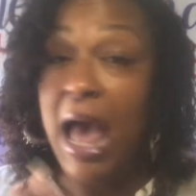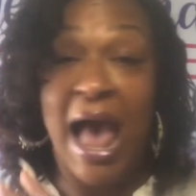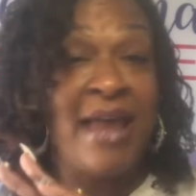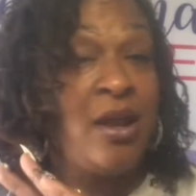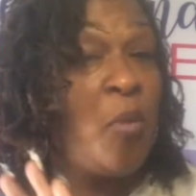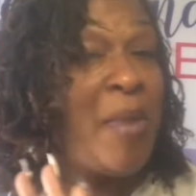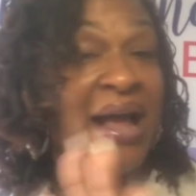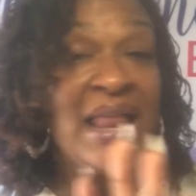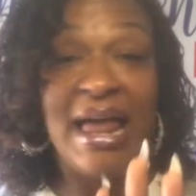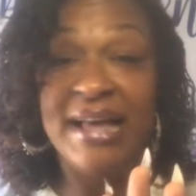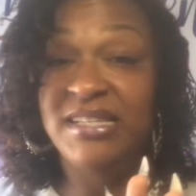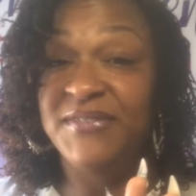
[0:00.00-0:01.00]
I know my
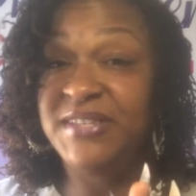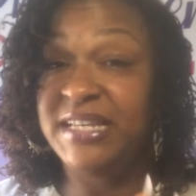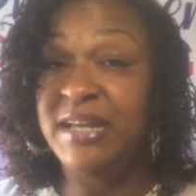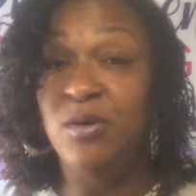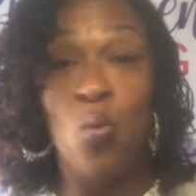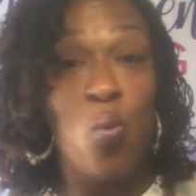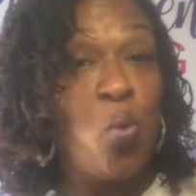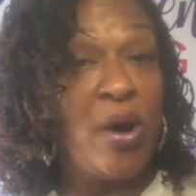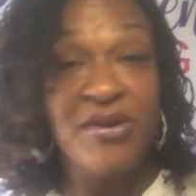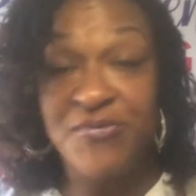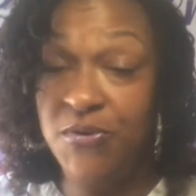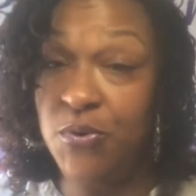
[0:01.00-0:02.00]
clients have seen
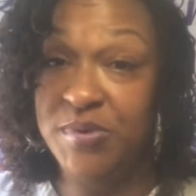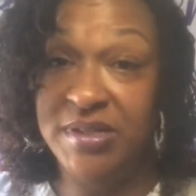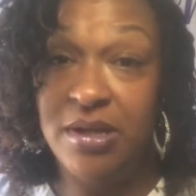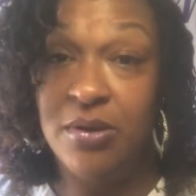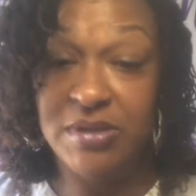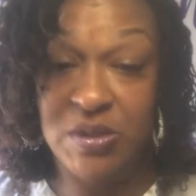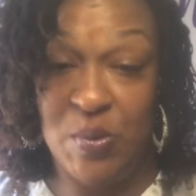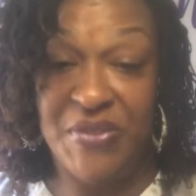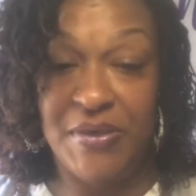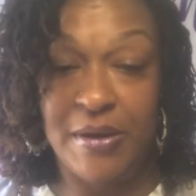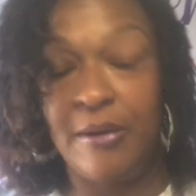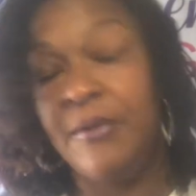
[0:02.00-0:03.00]
wonderful results
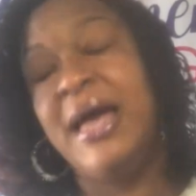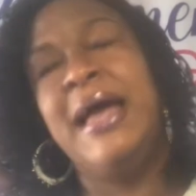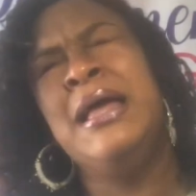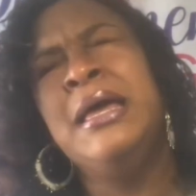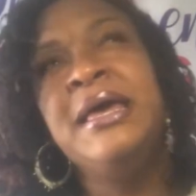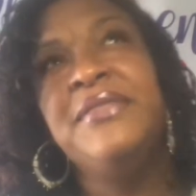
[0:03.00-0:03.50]
with it, okay?